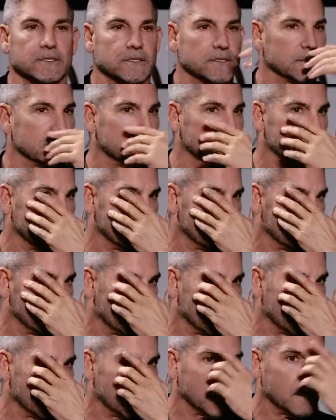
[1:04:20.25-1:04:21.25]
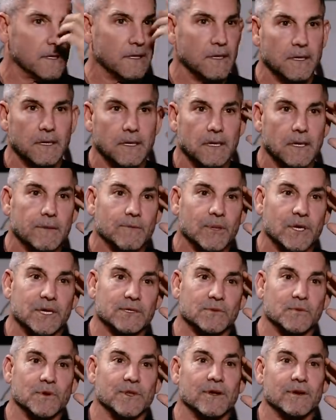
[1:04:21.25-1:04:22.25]
Yeah.
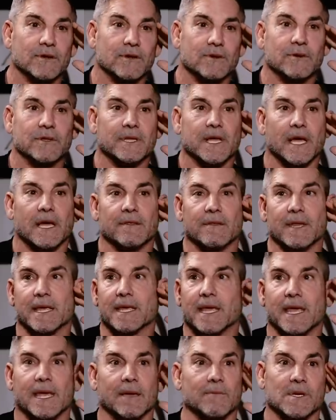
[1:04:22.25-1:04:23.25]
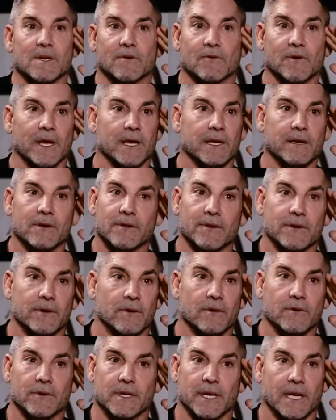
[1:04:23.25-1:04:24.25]
Because when they're doing that, they can't be creating on
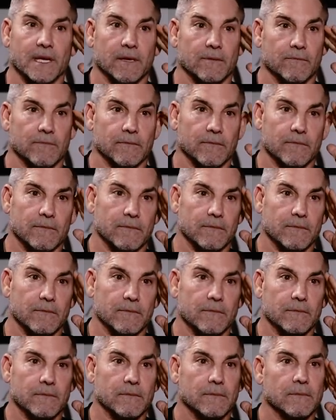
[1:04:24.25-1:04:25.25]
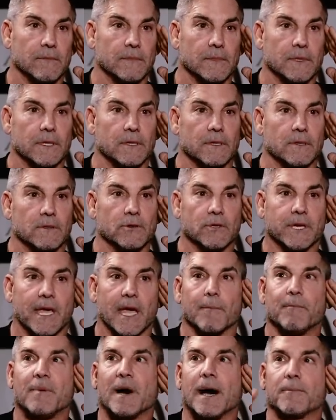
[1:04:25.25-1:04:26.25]
their own game. Yeah. You
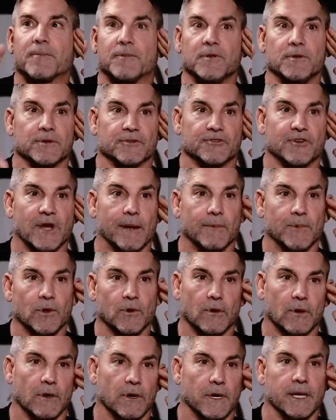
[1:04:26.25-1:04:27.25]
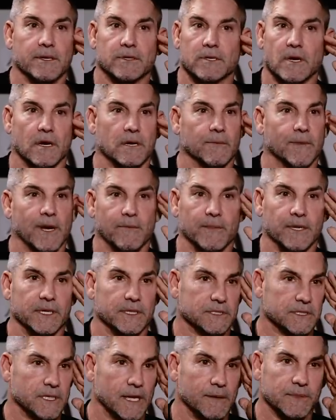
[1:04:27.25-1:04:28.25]
can't pop through the trap door and talk about me
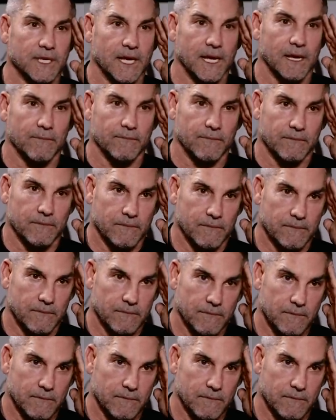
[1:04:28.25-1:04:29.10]
at the same time. Yeah.